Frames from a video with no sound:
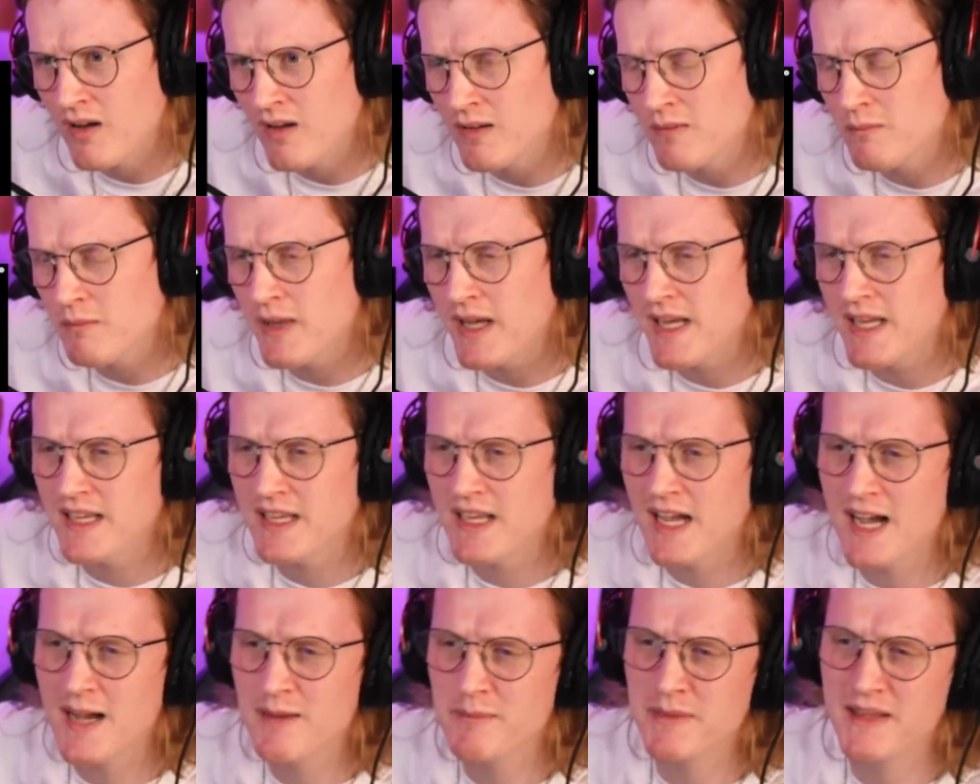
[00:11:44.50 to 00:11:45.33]
Mate, he
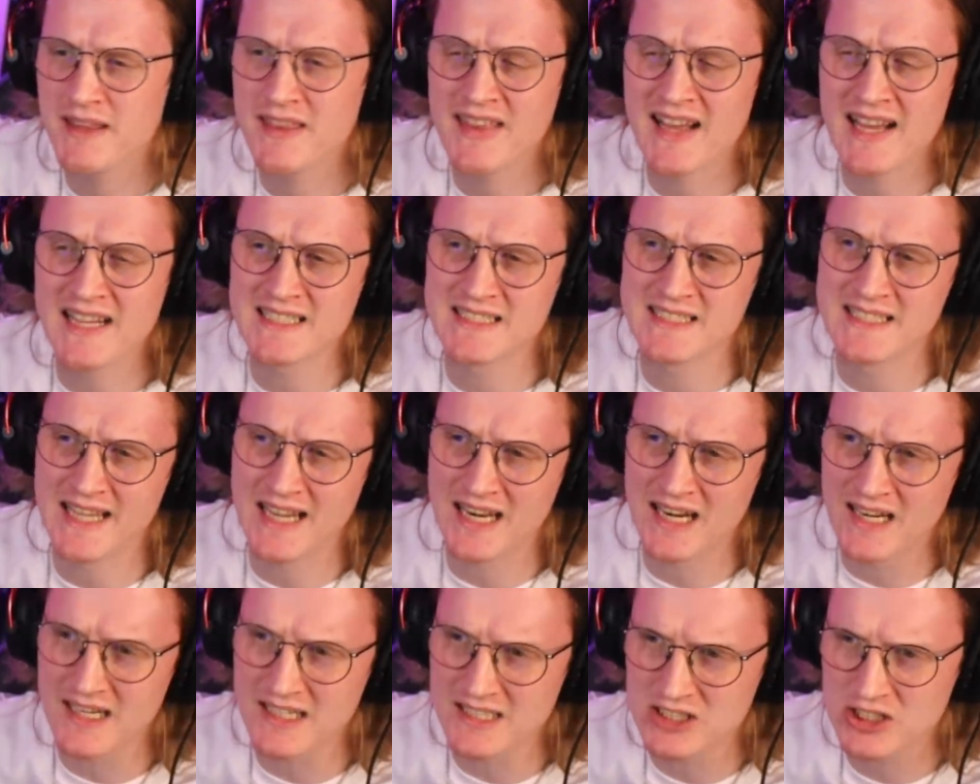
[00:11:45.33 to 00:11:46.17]
can't be that
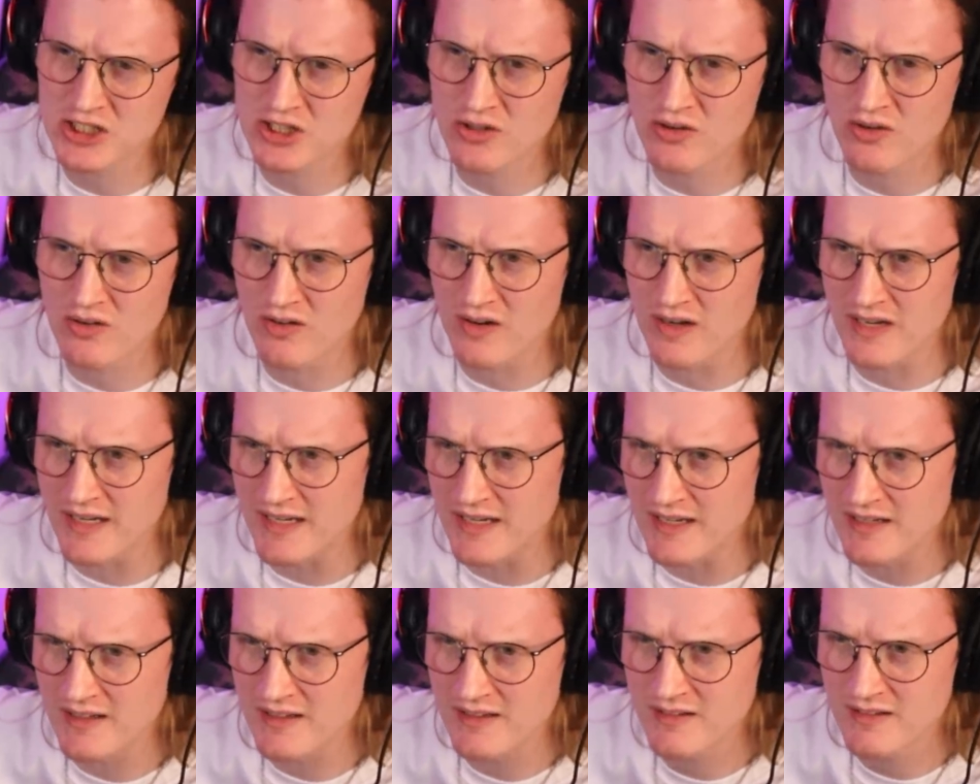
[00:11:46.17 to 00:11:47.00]
deadly,
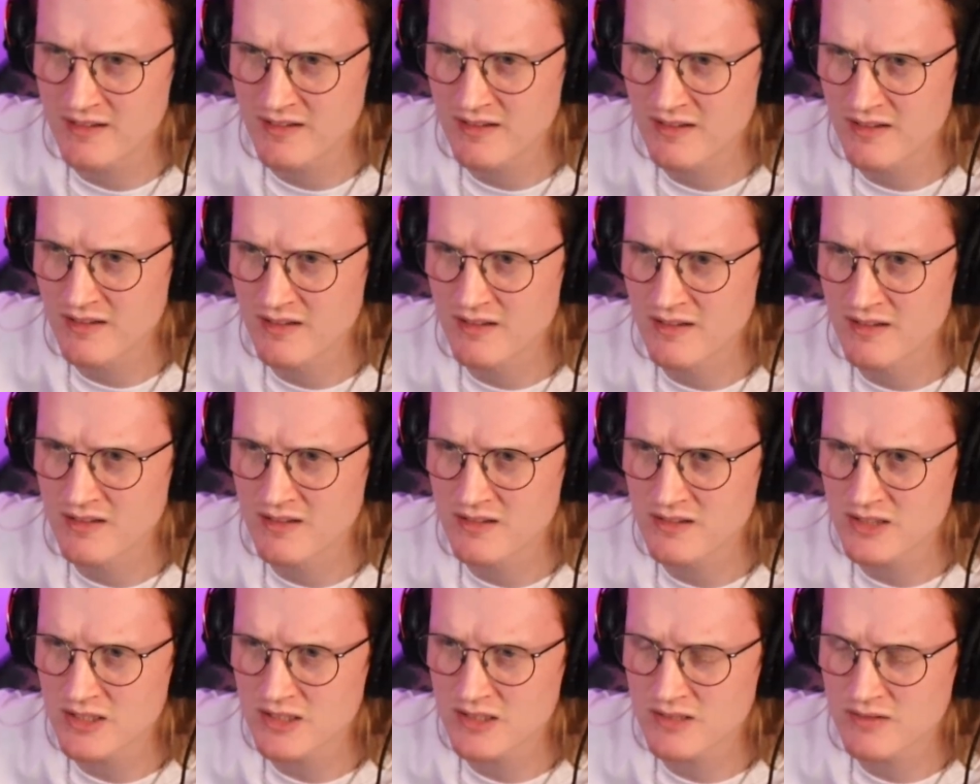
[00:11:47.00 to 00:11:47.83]
surely.
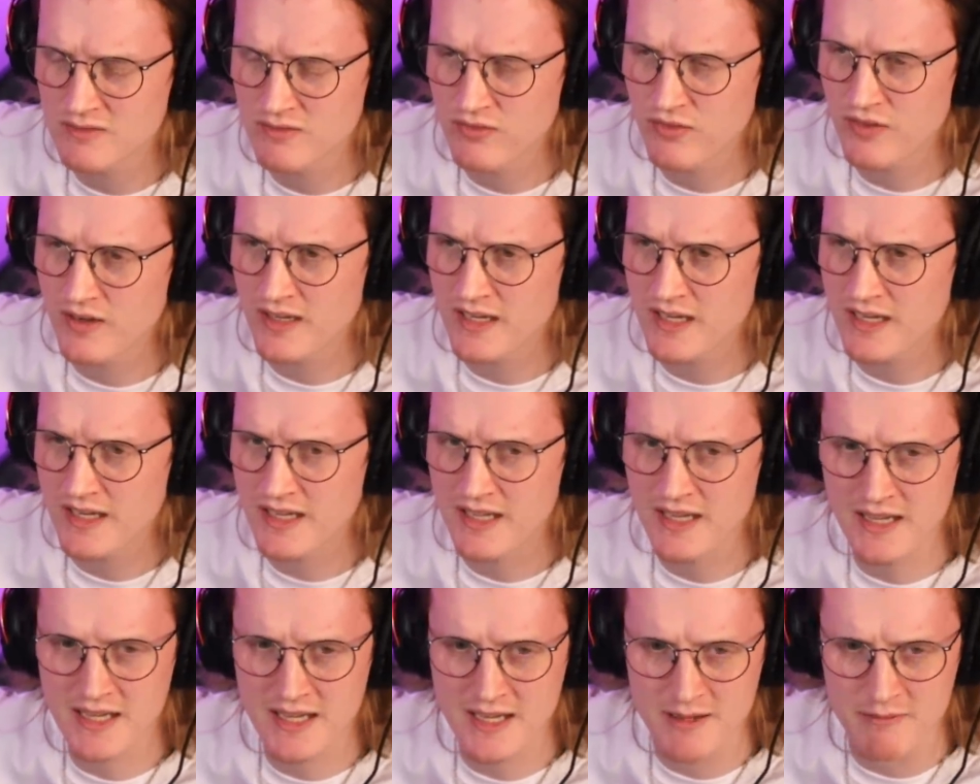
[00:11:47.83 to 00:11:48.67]
Just freaking
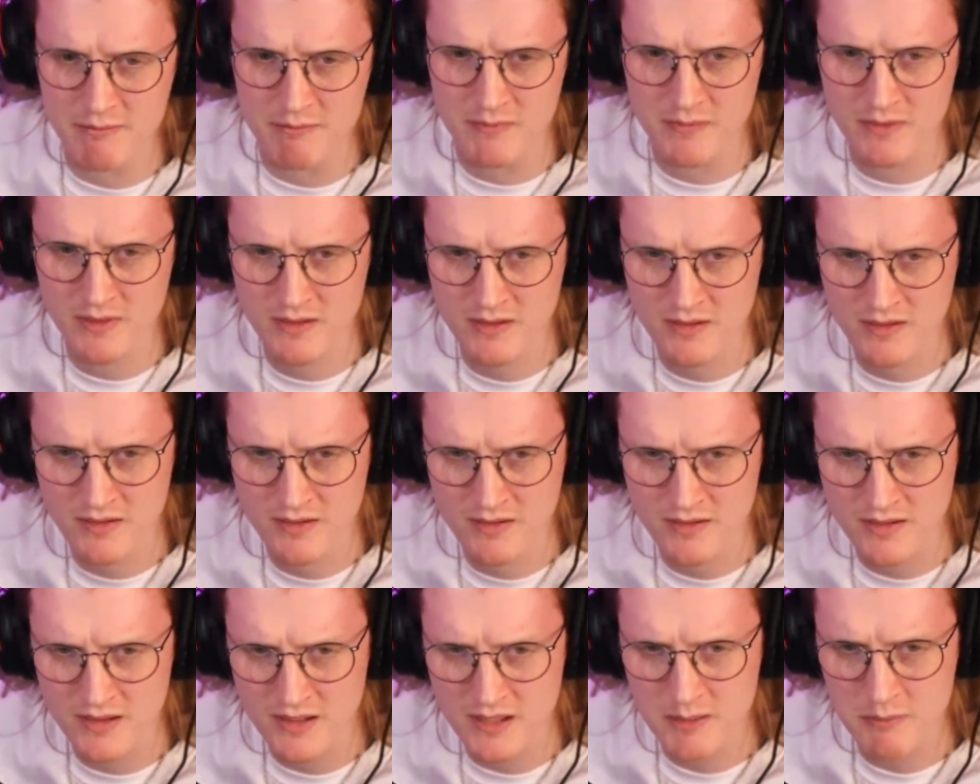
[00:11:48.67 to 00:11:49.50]
kick him.
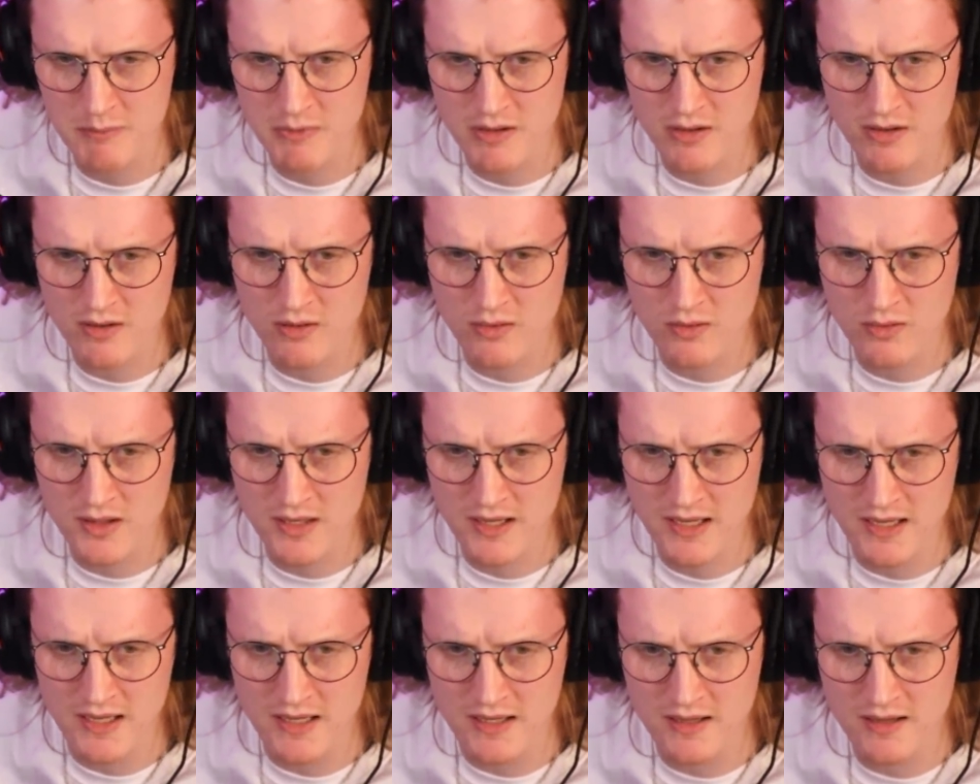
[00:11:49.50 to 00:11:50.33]
Give him a good old kick.